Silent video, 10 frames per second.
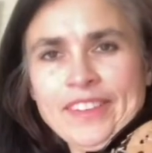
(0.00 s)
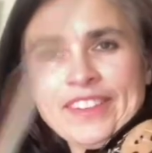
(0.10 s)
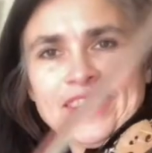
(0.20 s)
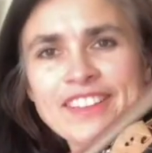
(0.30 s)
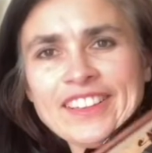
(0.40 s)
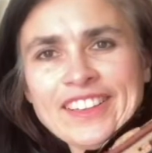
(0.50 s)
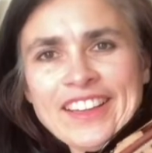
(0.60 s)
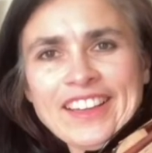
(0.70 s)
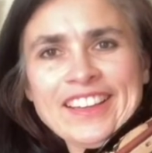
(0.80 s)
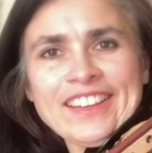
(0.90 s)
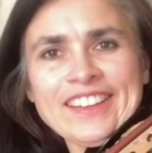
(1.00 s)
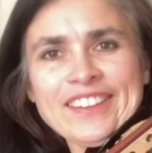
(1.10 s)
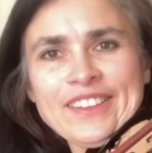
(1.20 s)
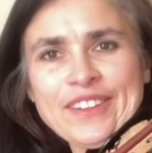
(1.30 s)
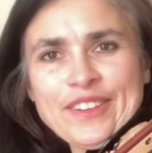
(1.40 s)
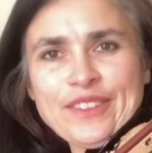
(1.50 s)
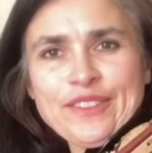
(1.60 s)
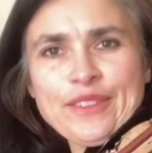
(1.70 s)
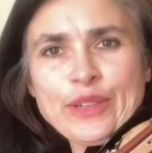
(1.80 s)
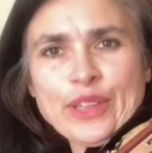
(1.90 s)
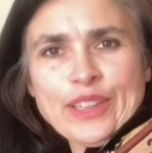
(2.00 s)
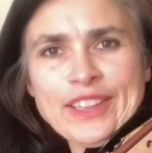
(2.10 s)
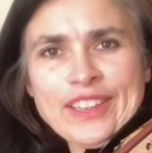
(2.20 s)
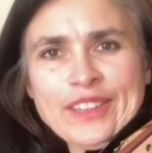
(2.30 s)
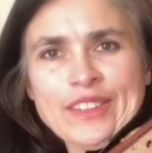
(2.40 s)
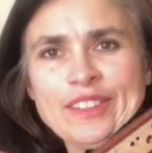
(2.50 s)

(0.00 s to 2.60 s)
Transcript: Ready and off we go.